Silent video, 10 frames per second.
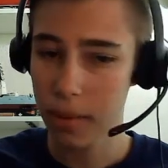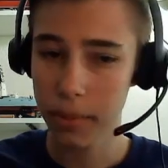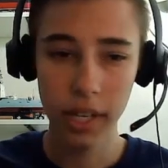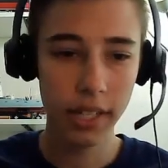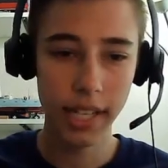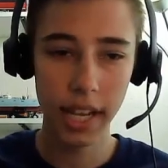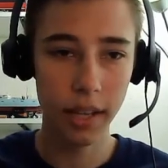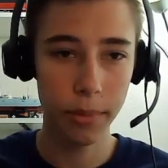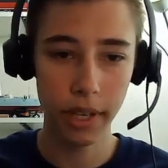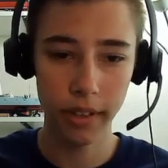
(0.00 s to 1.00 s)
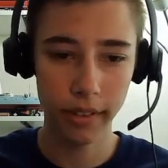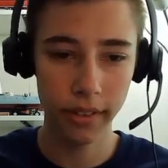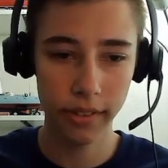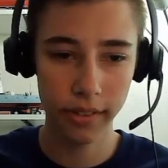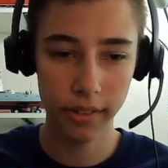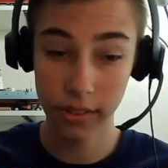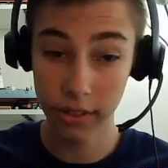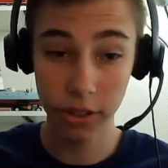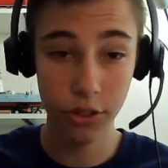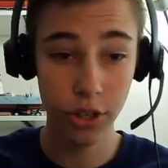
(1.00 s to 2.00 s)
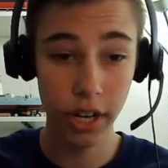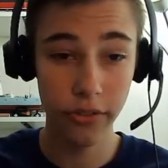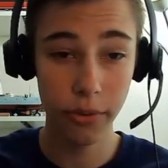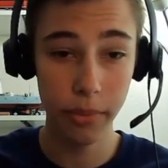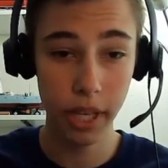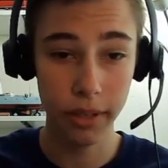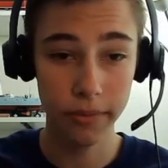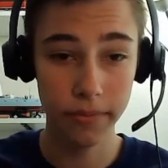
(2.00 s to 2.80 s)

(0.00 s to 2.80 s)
gonna take it because it's a good trade for me.